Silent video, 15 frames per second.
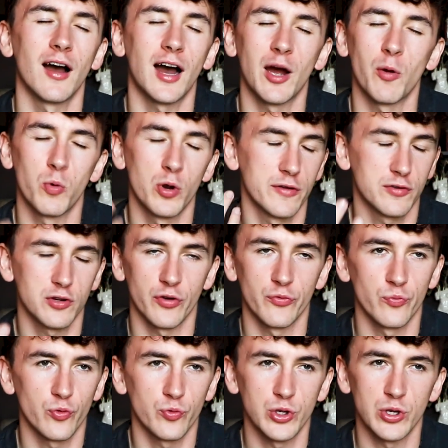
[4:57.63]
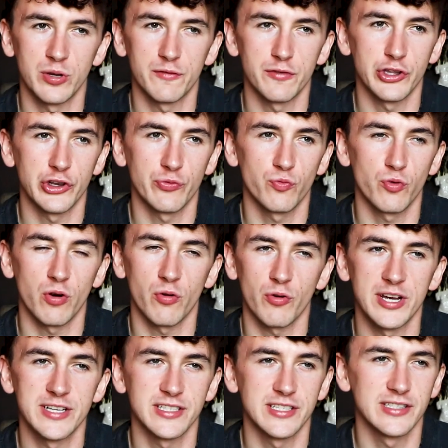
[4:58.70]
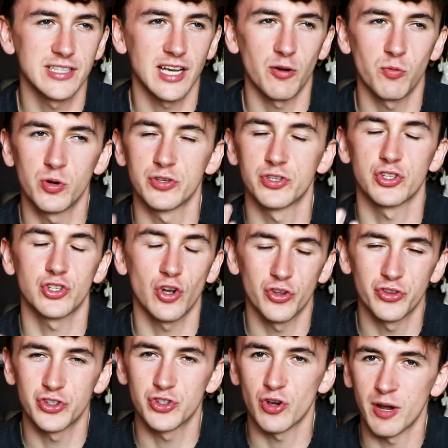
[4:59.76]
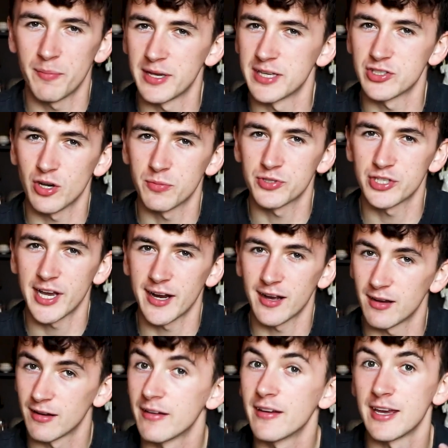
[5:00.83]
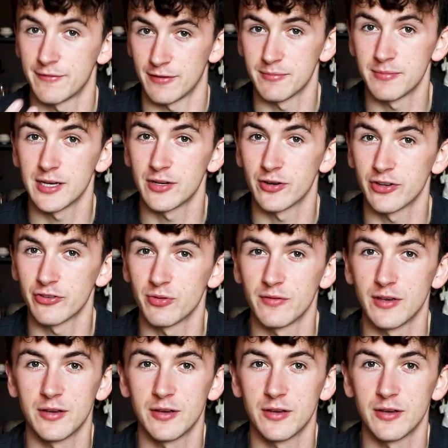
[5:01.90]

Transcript: I would have gone uni for the wrong reasons. I would have just gone to try and be a top shagger, if I'm being honest with